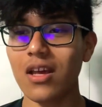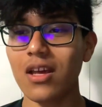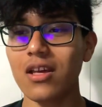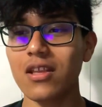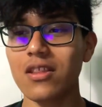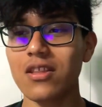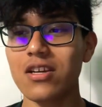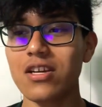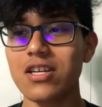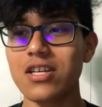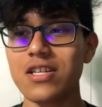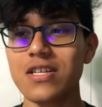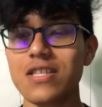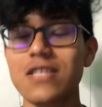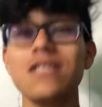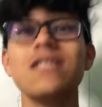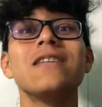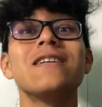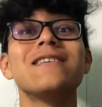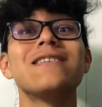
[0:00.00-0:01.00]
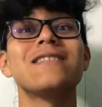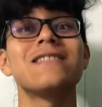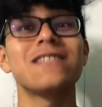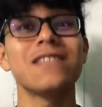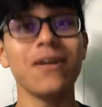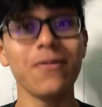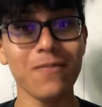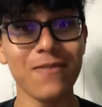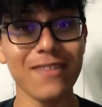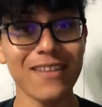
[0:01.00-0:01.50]
there's
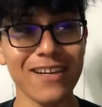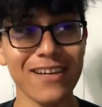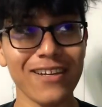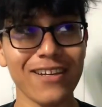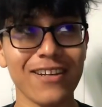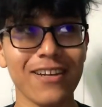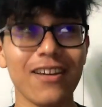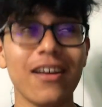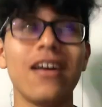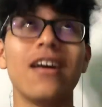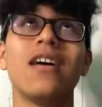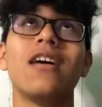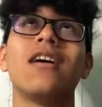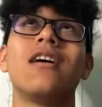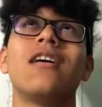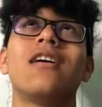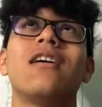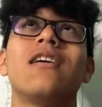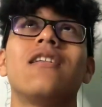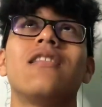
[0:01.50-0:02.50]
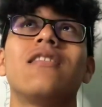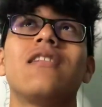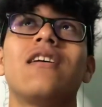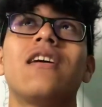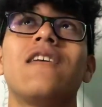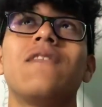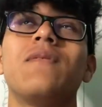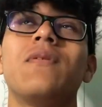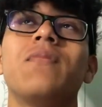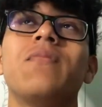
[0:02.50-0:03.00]
something that
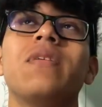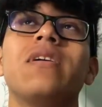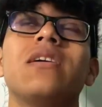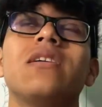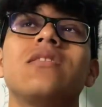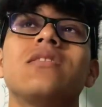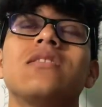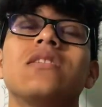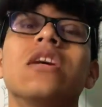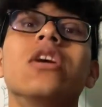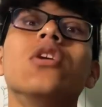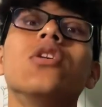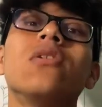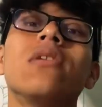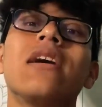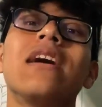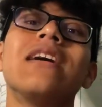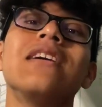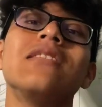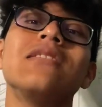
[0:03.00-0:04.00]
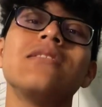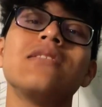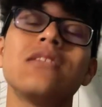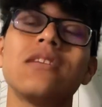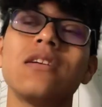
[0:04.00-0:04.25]
I've been meaning to tell you guys